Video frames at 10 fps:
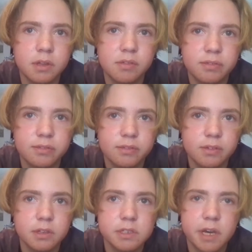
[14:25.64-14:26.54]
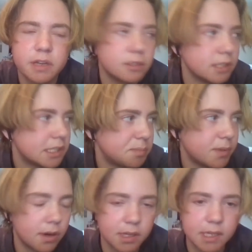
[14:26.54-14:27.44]
if a dangerous
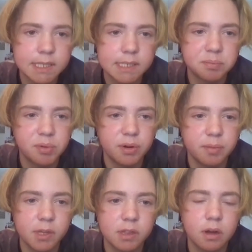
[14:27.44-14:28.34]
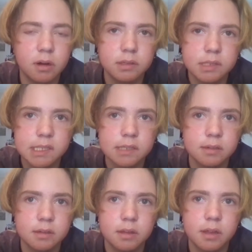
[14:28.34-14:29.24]
bug gets put in my lungs
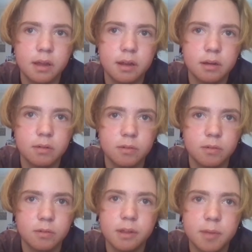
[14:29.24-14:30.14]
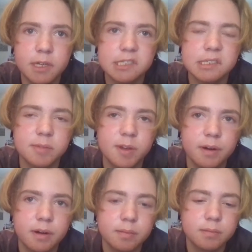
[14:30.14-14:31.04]
that really messes me
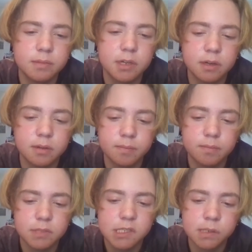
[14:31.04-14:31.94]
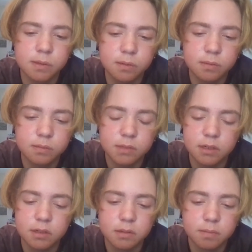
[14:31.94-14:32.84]
up. It's called
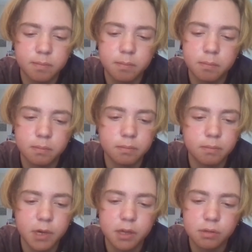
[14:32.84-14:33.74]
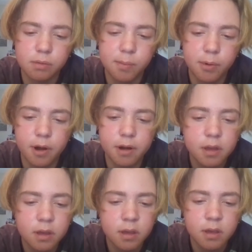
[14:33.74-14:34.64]
methylpred,